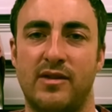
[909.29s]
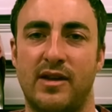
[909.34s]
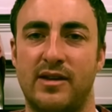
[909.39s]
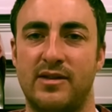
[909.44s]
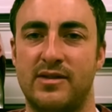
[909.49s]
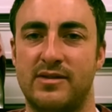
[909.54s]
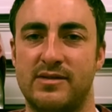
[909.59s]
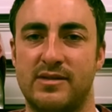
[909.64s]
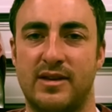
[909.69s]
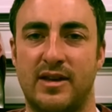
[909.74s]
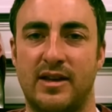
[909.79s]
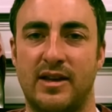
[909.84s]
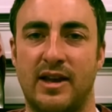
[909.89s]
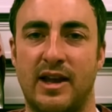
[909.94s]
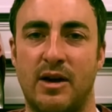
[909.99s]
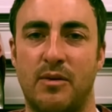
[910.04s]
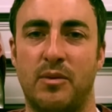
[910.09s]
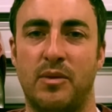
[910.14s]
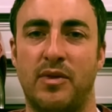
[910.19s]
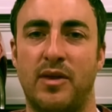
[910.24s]
They just can
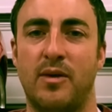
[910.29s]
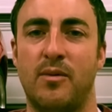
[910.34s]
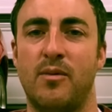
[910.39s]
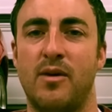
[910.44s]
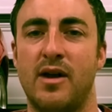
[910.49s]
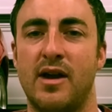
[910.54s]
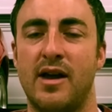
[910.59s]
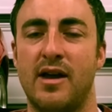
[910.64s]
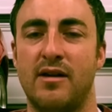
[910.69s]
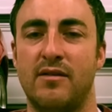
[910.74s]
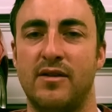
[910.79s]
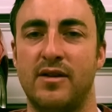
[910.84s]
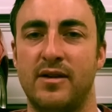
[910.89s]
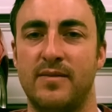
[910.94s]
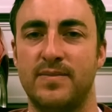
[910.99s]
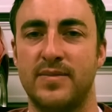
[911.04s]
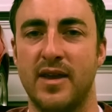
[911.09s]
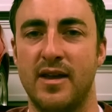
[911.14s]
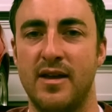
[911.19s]
get what they want out of it.